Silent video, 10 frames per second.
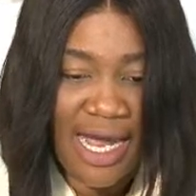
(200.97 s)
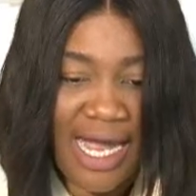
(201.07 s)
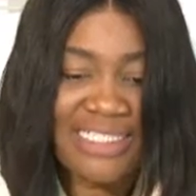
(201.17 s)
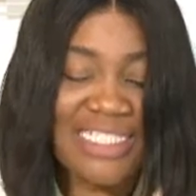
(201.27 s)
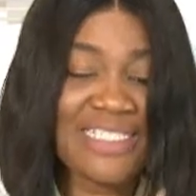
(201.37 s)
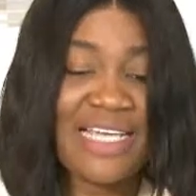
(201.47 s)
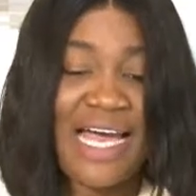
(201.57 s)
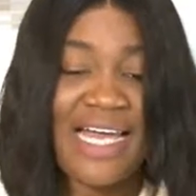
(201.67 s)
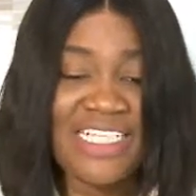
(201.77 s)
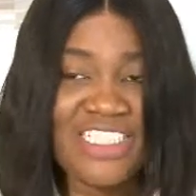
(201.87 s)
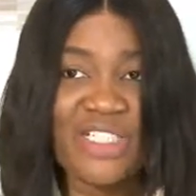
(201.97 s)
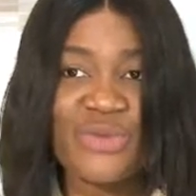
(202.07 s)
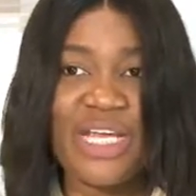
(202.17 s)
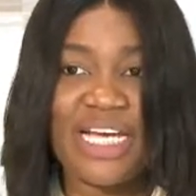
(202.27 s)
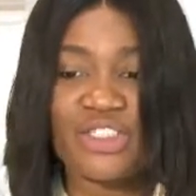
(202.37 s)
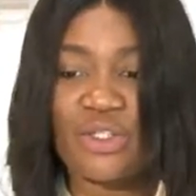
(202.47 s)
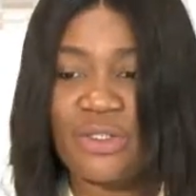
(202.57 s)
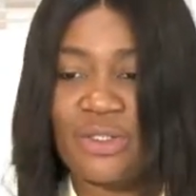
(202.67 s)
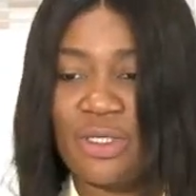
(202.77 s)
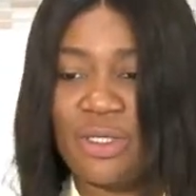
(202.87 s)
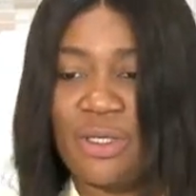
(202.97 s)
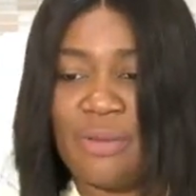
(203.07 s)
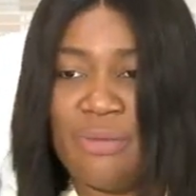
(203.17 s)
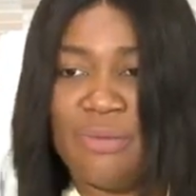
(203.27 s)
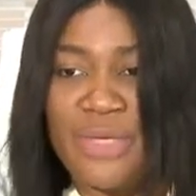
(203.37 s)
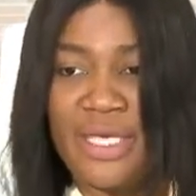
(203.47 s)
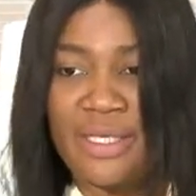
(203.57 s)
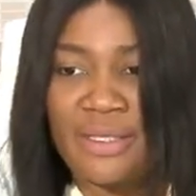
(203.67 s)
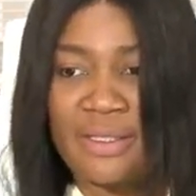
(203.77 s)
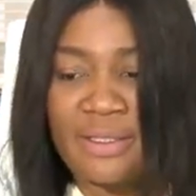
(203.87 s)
and this allergic reaction may